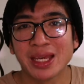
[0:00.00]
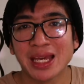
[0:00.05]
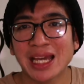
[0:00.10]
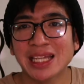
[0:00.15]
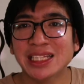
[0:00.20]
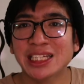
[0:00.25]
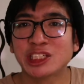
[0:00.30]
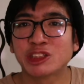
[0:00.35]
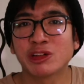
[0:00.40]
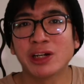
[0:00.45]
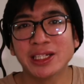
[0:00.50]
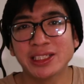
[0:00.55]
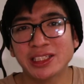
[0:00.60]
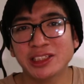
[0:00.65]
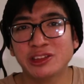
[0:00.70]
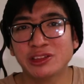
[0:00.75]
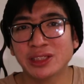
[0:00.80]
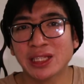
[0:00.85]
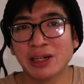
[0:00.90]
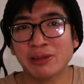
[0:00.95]
And they tried to
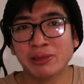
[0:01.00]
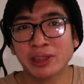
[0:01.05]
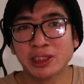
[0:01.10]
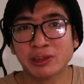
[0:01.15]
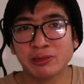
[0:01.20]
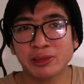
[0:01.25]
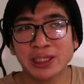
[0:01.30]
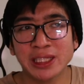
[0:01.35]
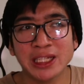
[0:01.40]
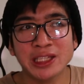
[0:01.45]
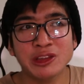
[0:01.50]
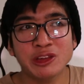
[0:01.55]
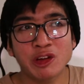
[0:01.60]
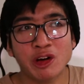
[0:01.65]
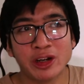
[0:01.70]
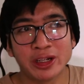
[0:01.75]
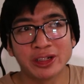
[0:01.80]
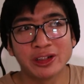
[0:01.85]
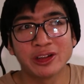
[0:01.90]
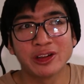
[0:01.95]
do that with a really
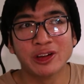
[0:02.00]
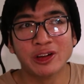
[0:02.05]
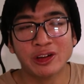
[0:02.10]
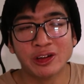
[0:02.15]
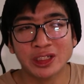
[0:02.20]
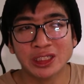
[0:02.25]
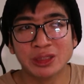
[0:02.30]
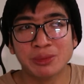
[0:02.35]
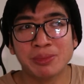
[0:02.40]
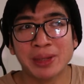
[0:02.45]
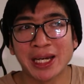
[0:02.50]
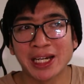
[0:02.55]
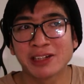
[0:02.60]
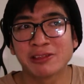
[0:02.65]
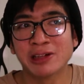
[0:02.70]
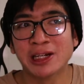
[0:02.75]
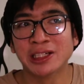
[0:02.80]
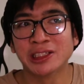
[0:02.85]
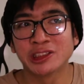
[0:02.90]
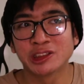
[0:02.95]
not earned
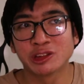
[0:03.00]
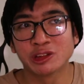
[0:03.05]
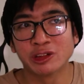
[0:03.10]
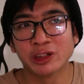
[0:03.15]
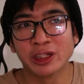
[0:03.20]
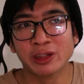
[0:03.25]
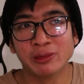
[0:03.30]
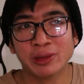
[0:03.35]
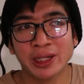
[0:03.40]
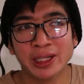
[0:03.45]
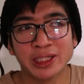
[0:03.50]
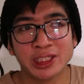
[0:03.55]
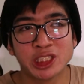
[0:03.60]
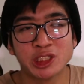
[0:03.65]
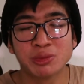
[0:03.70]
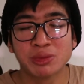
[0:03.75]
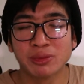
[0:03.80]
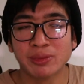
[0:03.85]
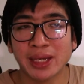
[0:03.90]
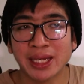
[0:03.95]
background story where
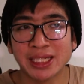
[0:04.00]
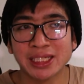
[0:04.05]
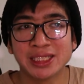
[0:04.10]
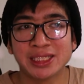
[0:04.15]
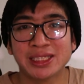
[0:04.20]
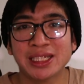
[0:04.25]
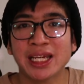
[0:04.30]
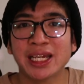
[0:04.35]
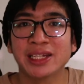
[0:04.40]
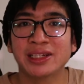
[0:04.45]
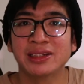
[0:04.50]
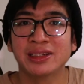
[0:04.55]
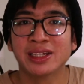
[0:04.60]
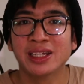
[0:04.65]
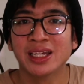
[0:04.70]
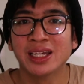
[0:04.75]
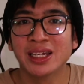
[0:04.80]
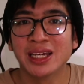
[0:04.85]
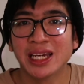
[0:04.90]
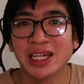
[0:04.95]
Superman is dead
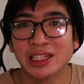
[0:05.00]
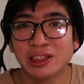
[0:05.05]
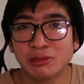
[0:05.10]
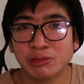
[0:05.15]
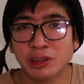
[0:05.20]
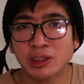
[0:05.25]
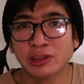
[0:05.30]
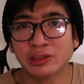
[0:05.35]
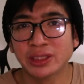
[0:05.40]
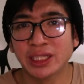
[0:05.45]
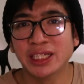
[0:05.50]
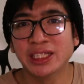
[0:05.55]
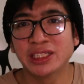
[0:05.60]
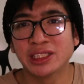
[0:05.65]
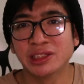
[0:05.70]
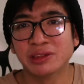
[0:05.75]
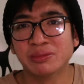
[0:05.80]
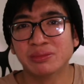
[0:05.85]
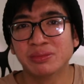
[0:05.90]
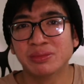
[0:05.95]
and the world needs
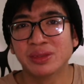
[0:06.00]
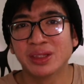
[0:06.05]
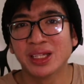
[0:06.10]
him.